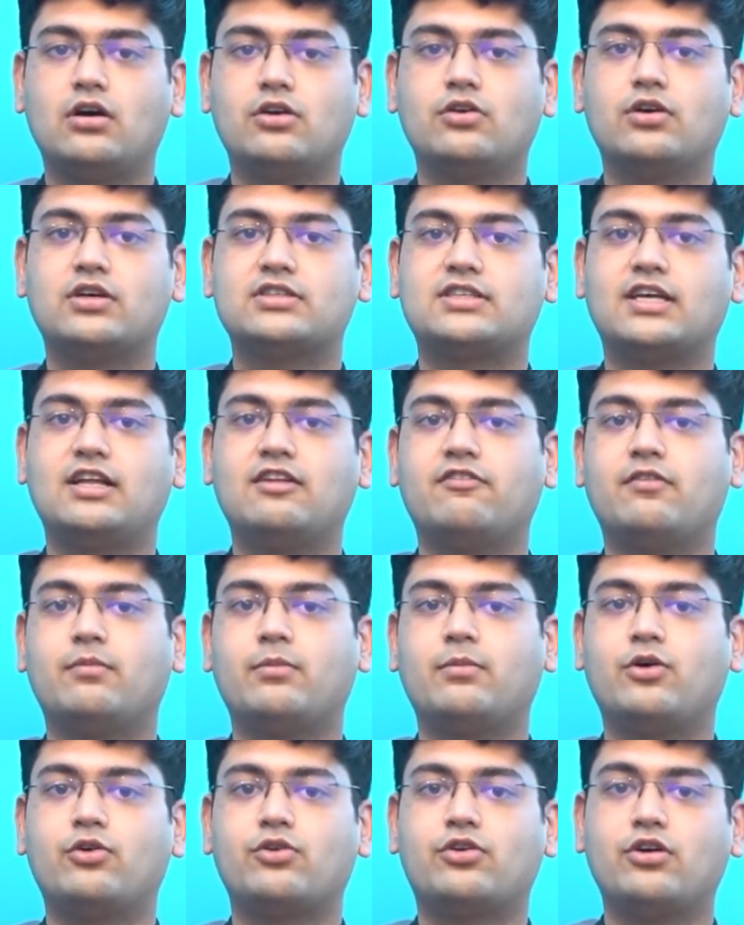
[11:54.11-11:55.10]
yourself
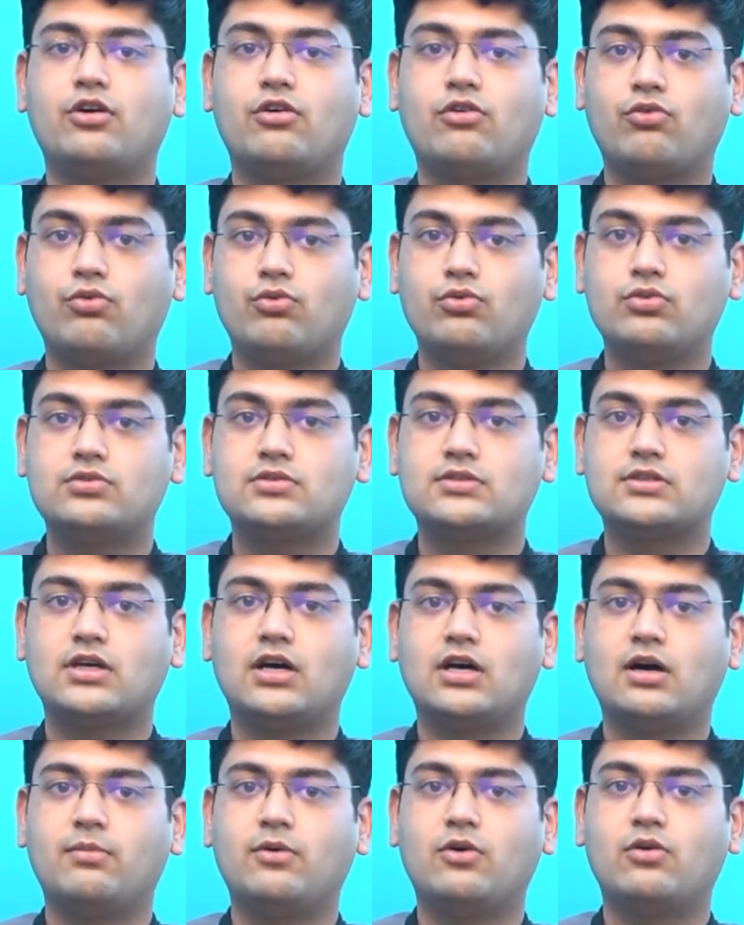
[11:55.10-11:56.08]
about your roots,
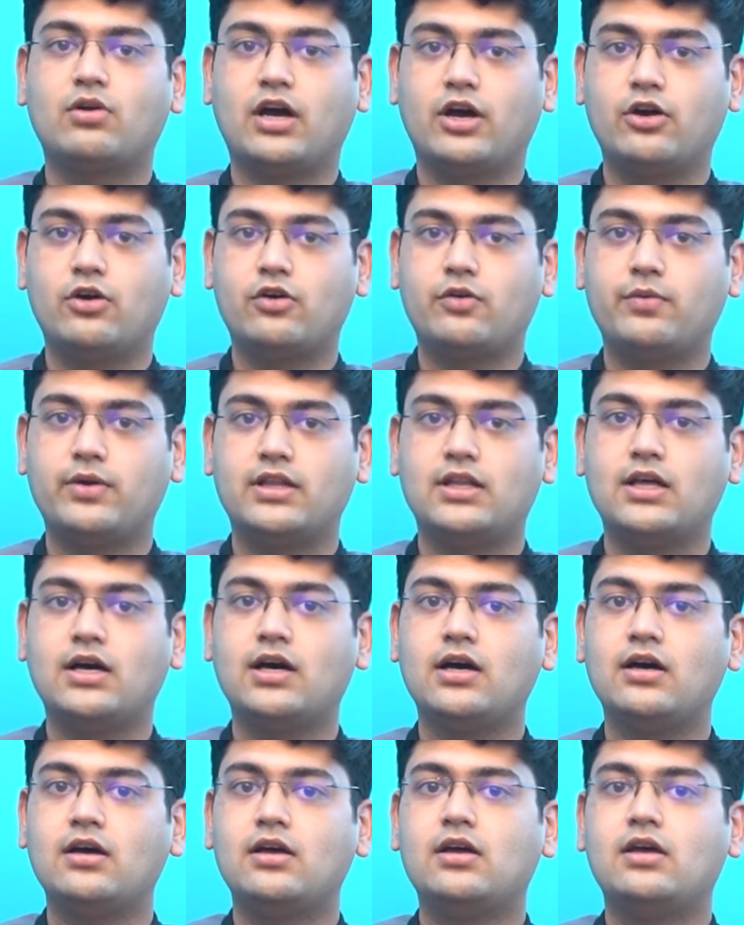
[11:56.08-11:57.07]
about
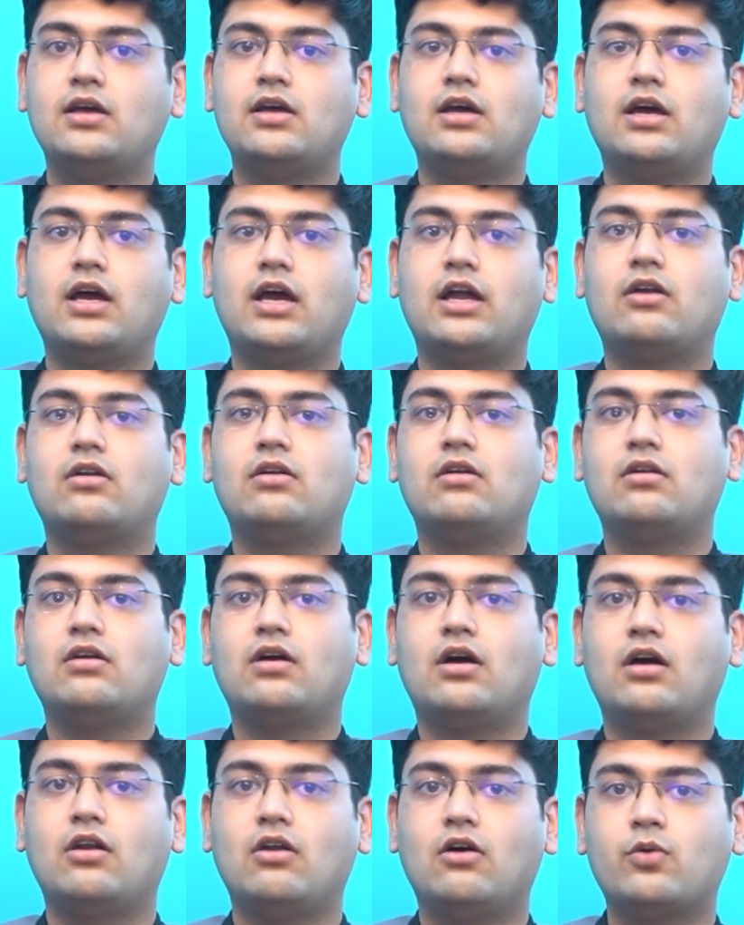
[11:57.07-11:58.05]
Ayurveda, and
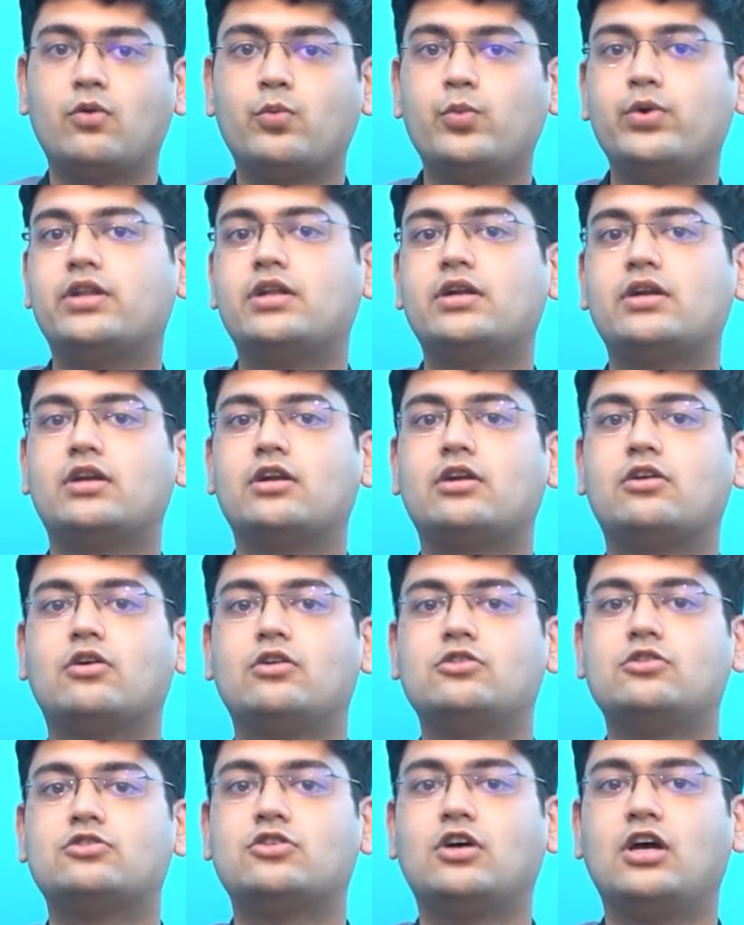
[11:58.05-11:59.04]
along with it, it
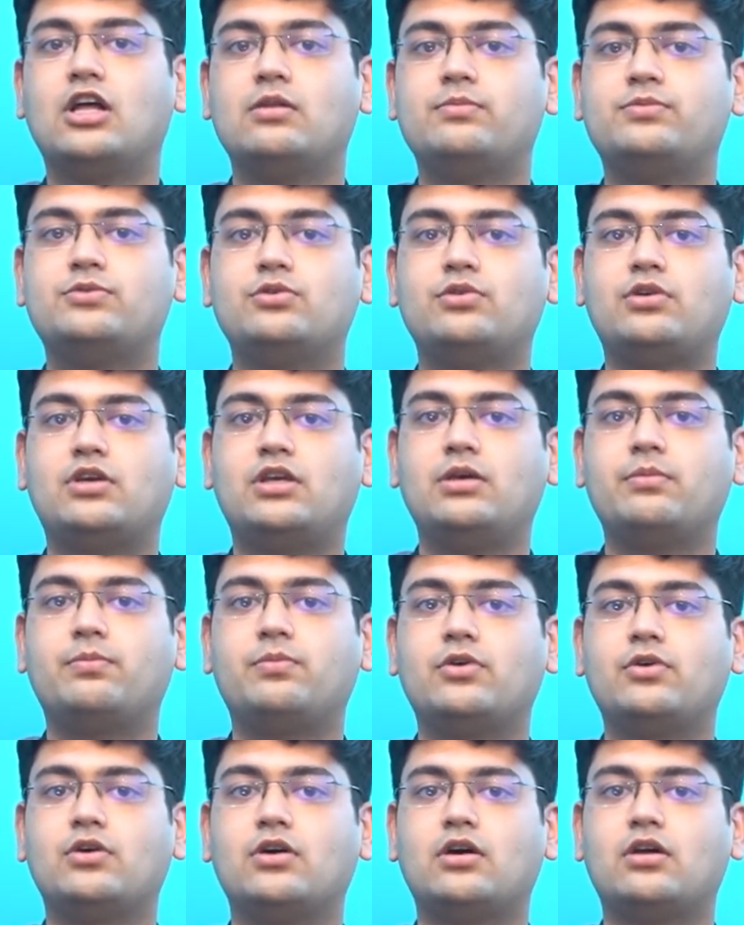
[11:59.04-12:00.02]
also helps you keep
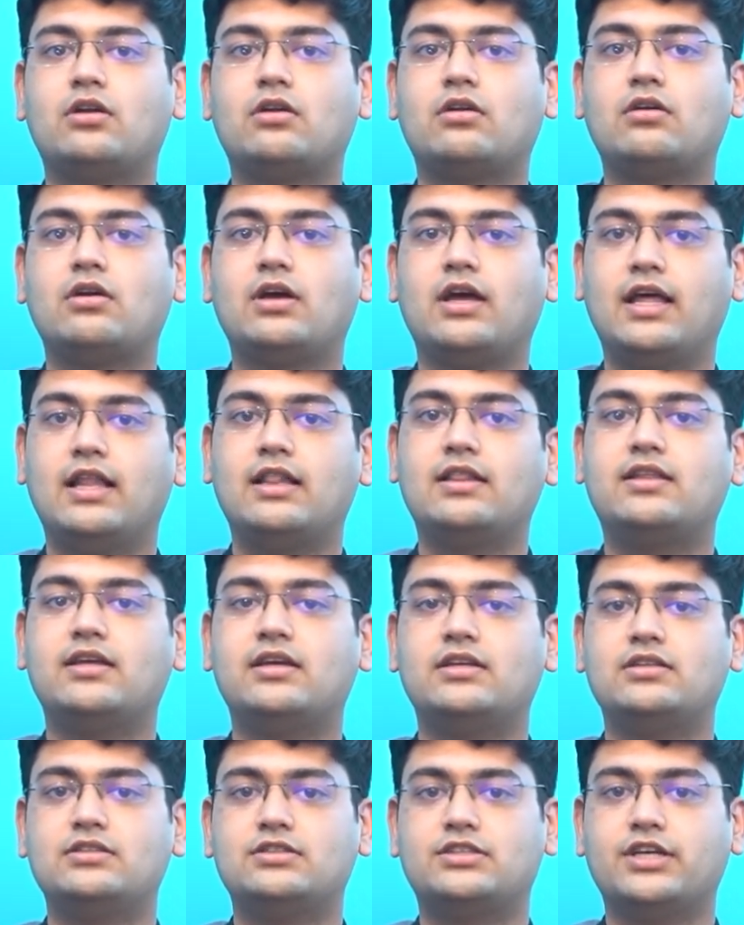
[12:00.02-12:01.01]
your health
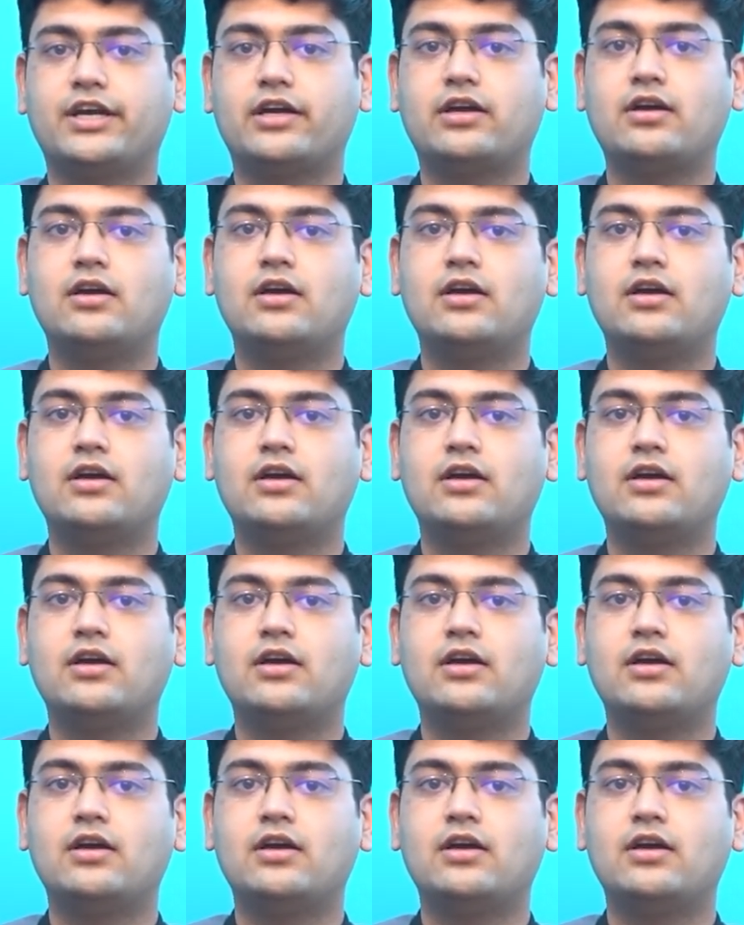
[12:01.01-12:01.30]
in check.